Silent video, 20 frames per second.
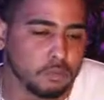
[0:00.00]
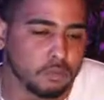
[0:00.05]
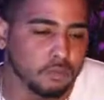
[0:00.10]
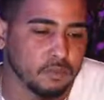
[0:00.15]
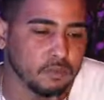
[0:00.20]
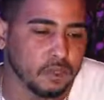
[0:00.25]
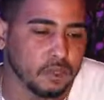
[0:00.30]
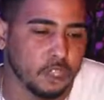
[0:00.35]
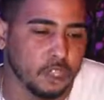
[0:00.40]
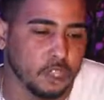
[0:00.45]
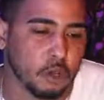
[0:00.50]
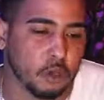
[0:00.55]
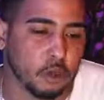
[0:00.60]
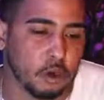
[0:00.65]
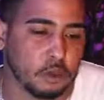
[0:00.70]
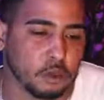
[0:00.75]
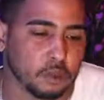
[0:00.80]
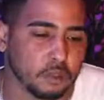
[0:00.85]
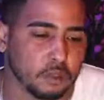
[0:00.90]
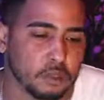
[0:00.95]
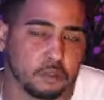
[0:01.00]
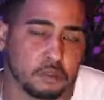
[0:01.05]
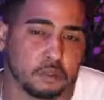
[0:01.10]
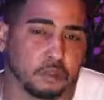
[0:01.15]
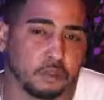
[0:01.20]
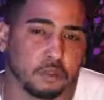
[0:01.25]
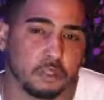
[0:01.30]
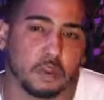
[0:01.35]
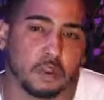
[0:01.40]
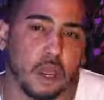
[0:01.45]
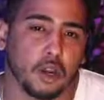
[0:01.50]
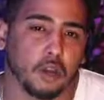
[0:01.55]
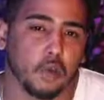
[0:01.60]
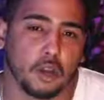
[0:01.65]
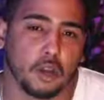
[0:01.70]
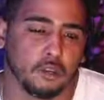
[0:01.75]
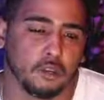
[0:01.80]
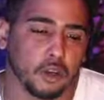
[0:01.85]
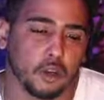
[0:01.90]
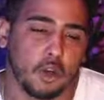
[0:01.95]
cures. You know, I don't
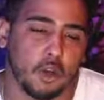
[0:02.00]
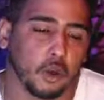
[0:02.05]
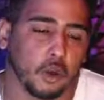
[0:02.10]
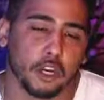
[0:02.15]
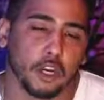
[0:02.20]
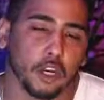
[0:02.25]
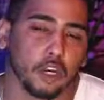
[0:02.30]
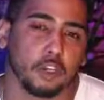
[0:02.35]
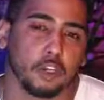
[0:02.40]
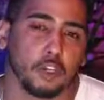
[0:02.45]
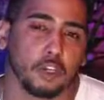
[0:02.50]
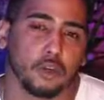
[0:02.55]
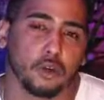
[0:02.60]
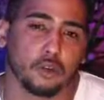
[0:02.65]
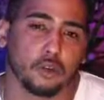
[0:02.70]
even call it a cure.